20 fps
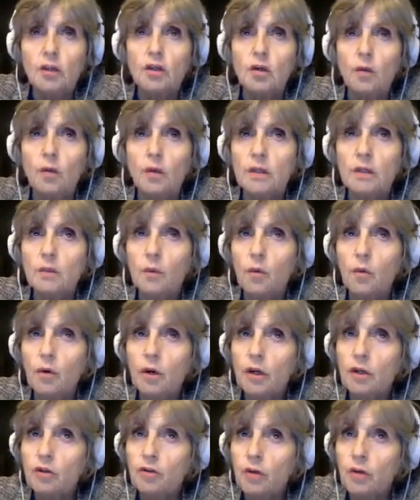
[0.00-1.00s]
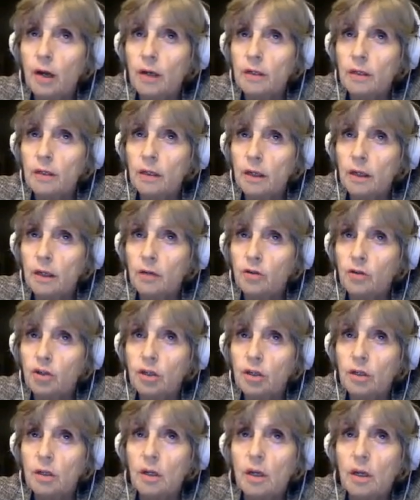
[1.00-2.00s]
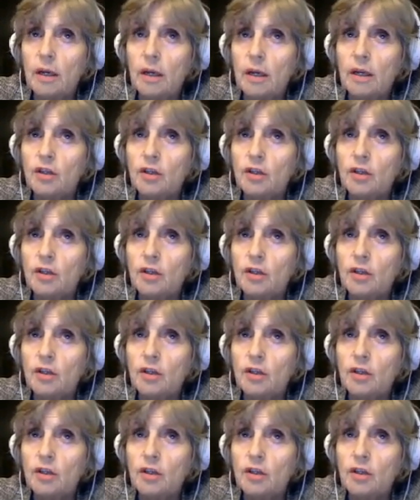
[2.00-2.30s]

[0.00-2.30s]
So it's more contracting energy.